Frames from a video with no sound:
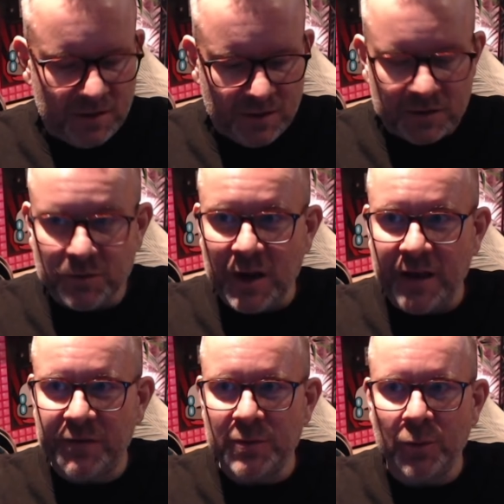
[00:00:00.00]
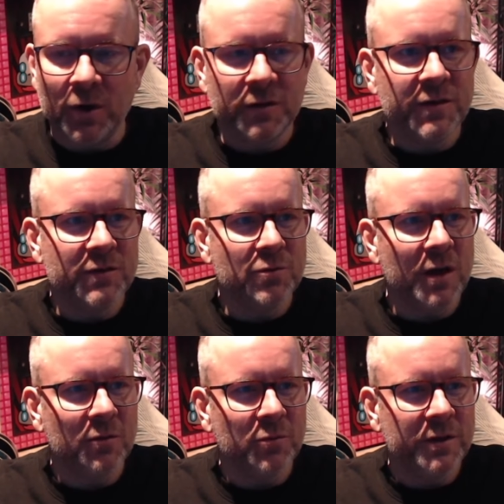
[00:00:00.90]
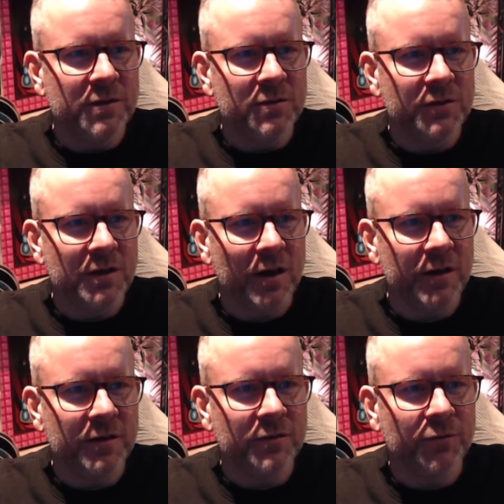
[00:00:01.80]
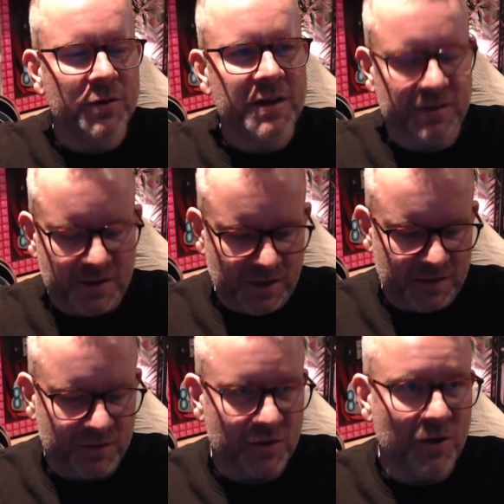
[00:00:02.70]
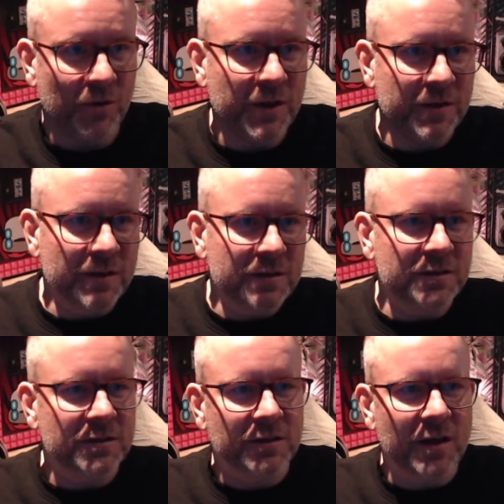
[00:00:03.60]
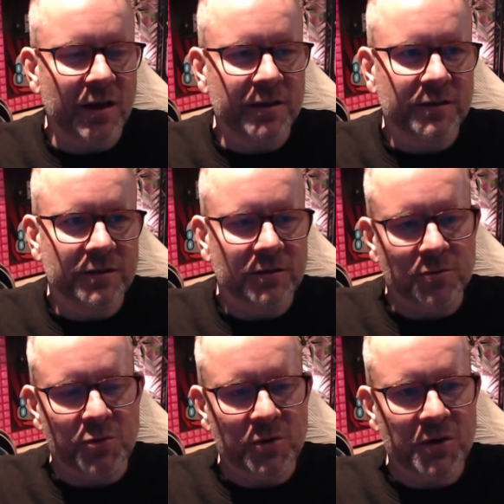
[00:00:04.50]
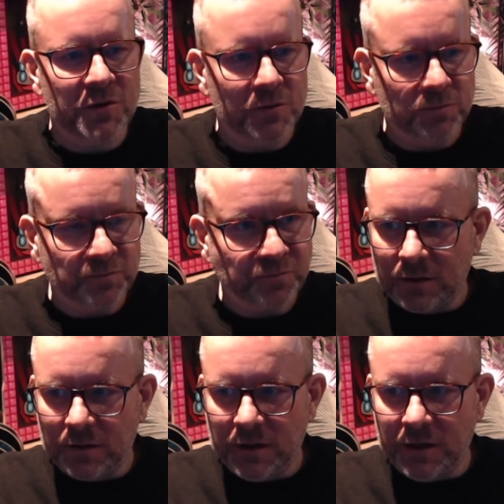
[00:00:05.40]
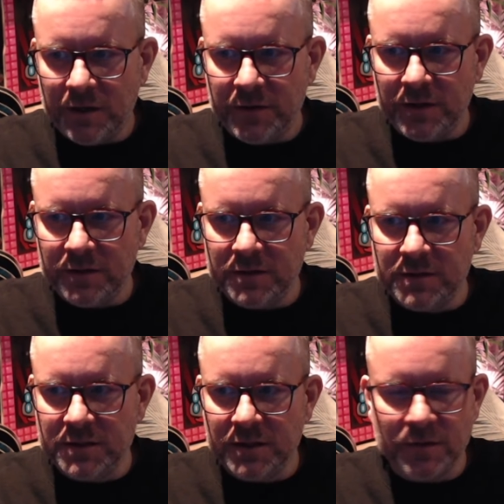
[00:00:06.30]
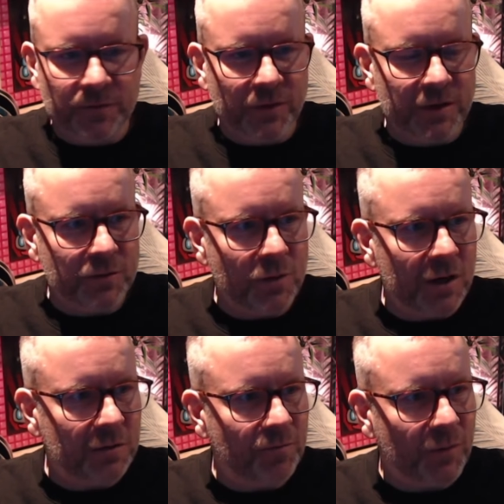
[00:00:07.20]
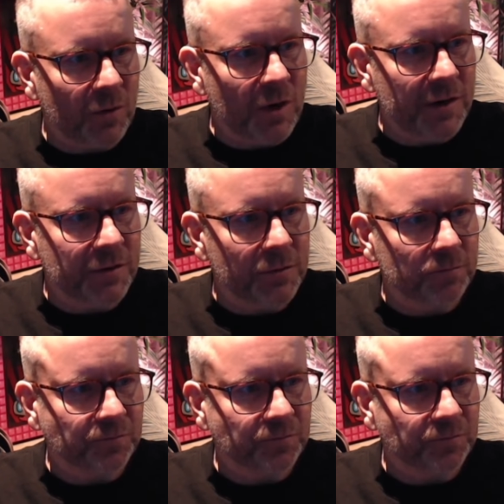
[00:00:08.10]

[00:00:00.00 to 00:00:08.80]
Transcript: So we have to mark this one with use client for Next.js to know that this is a client component. And I think this is it for this one. All right.